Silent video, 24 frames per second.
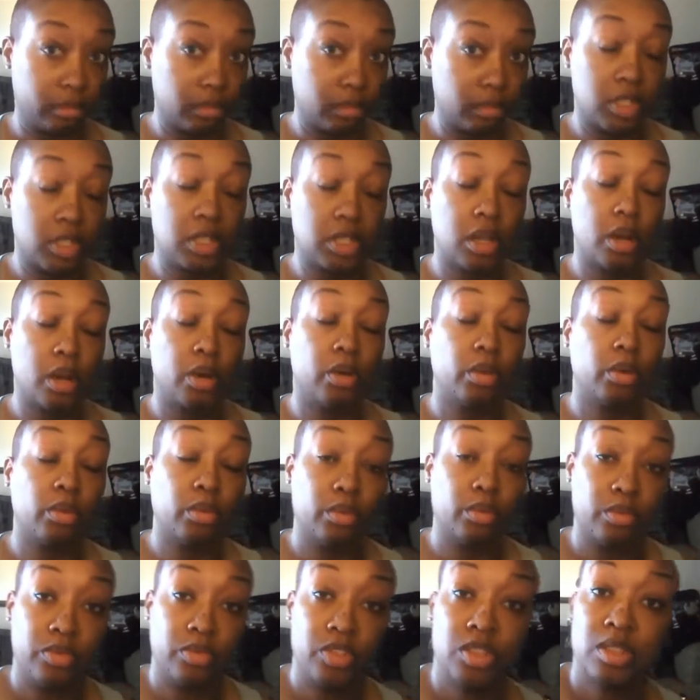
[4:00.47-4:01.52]
So
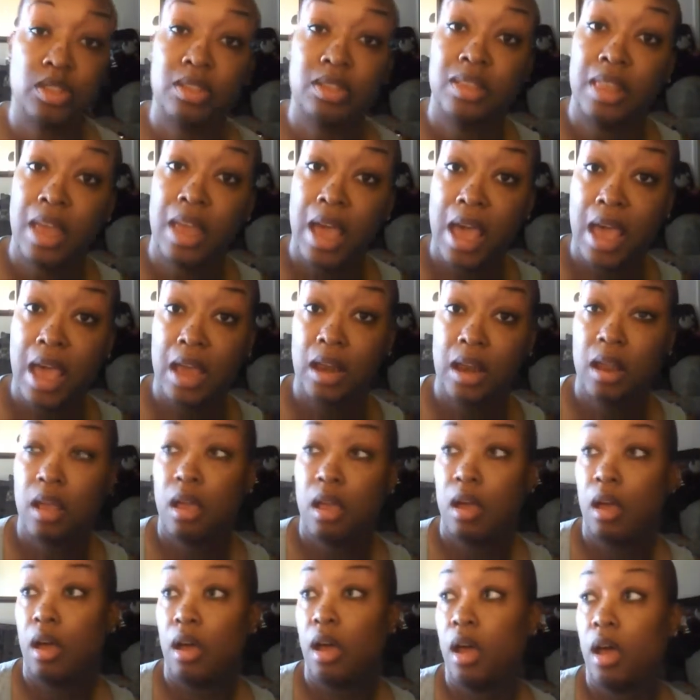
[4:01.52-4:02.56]
just that.
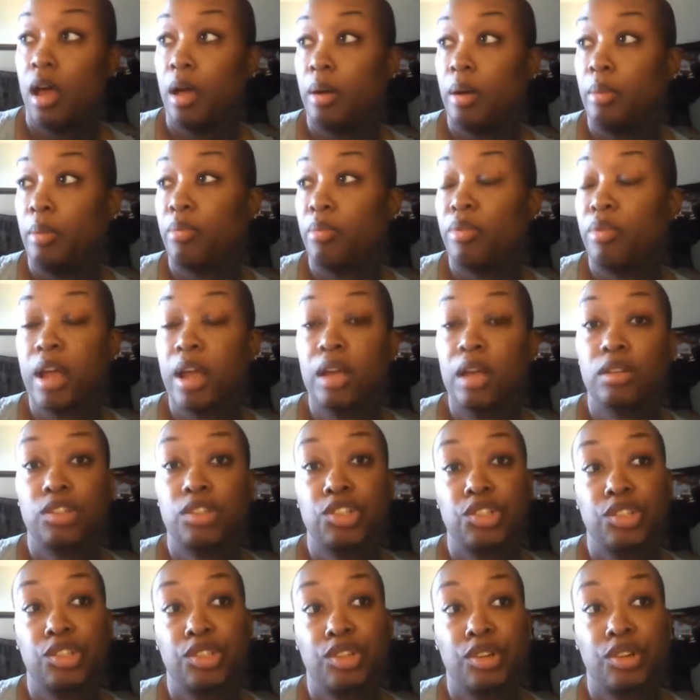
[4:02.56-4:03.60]
Brown
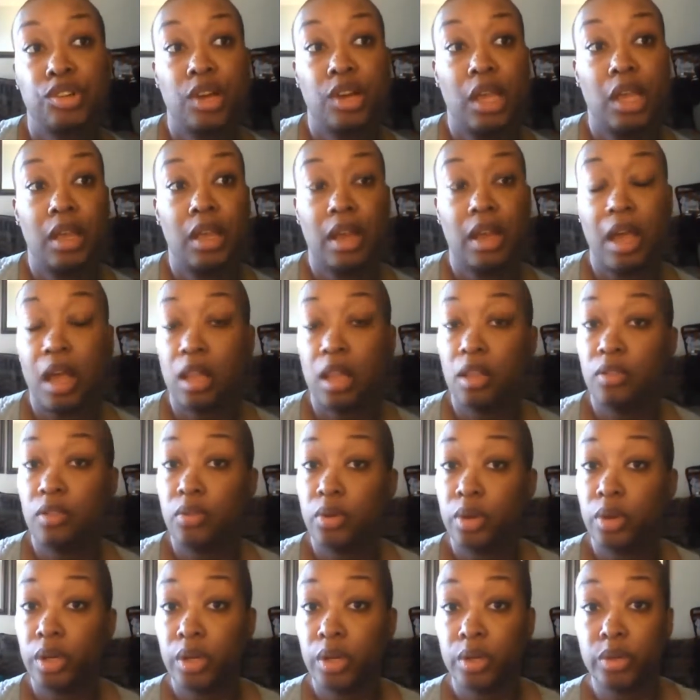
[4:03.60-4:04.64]
sugar and olive
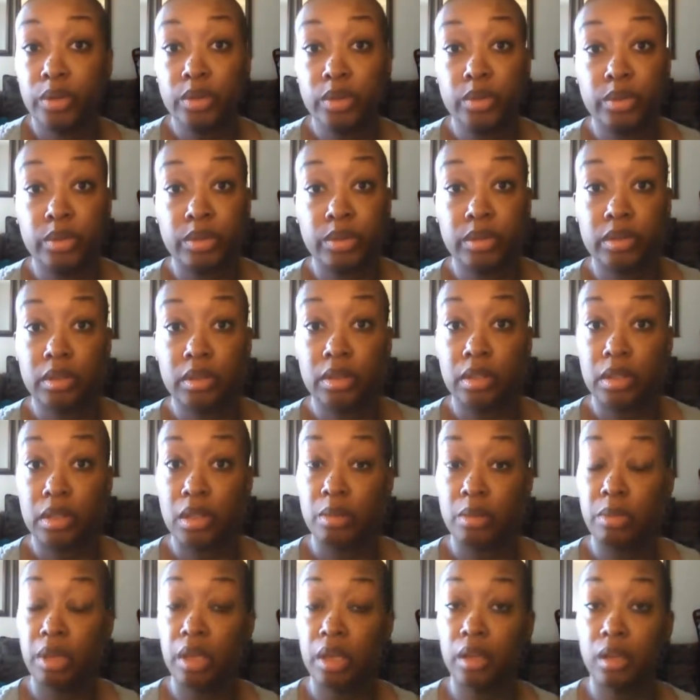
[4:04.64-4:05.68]
oil
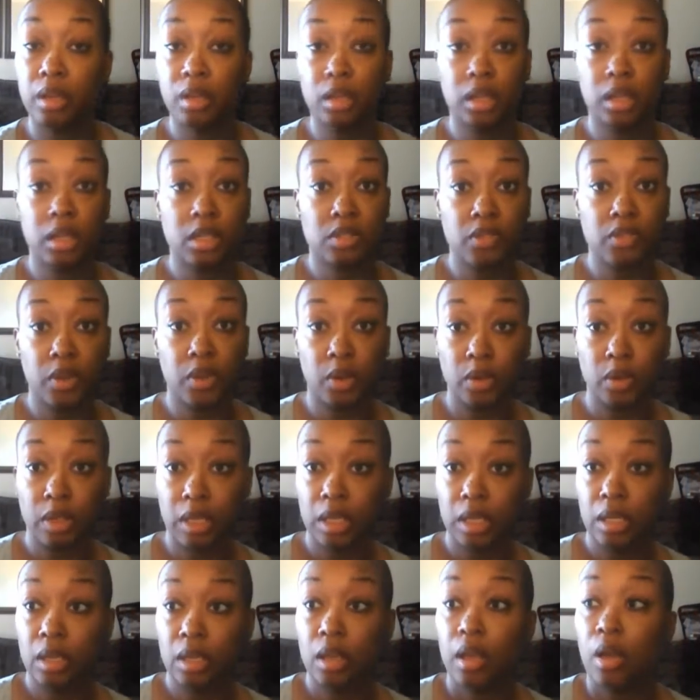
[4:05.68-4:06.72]
could be a good
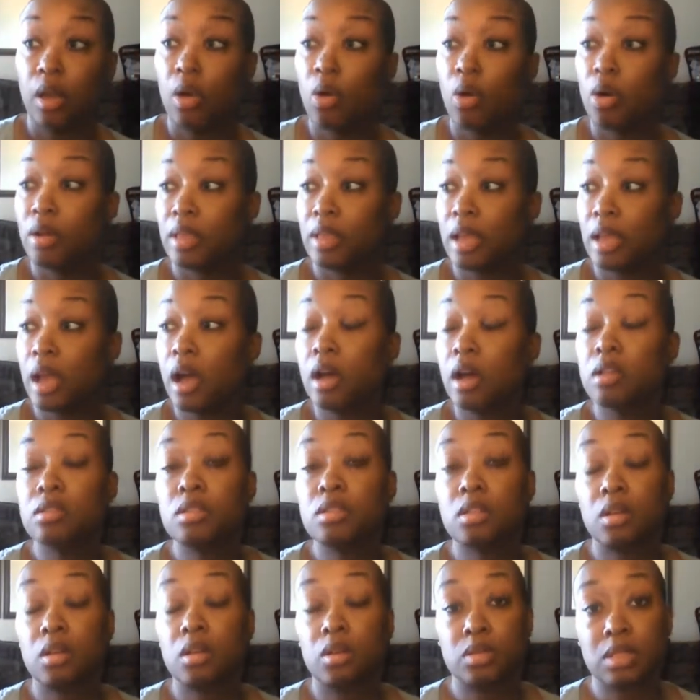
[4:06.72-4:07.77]
exfoliant. Or they
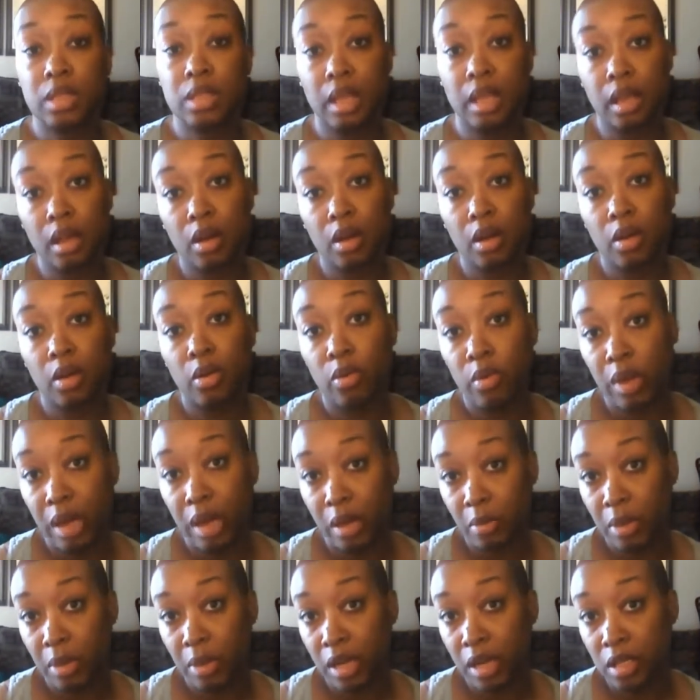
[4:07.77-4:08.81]
also sell
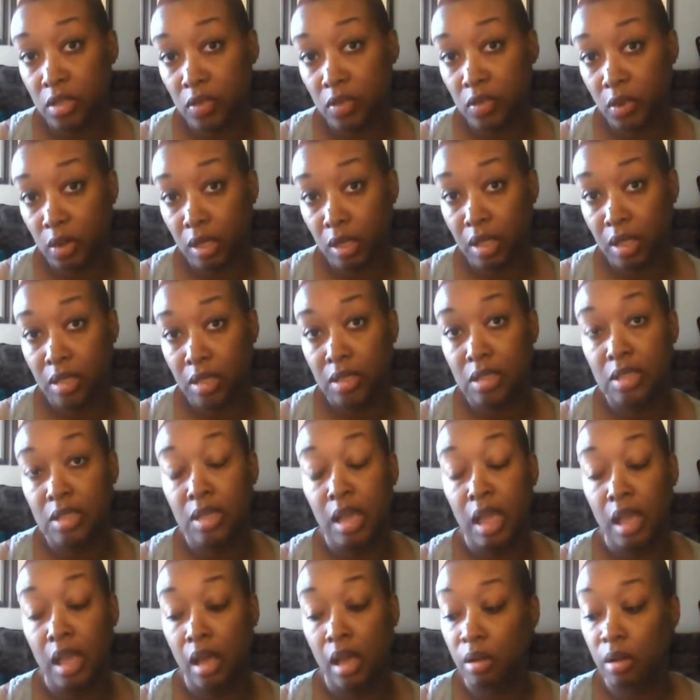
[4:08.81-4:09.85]
ready-made exfoliants
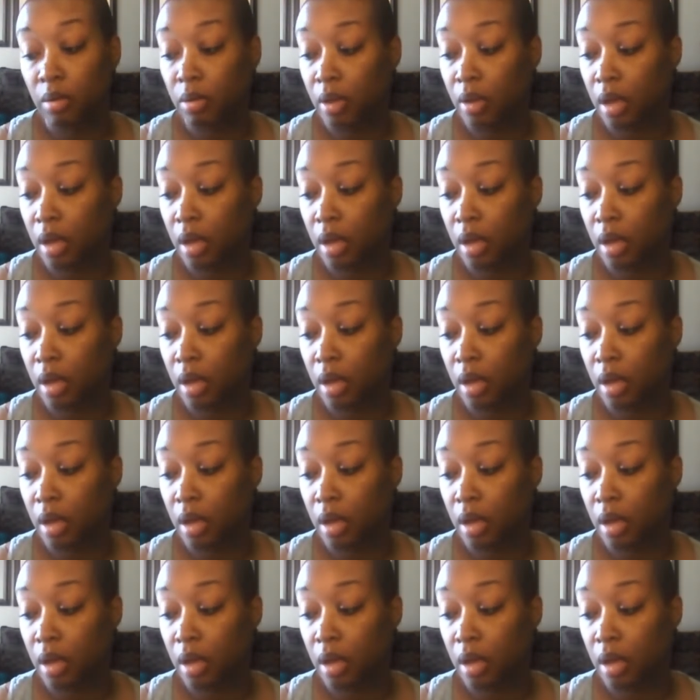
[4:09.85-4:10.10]
now.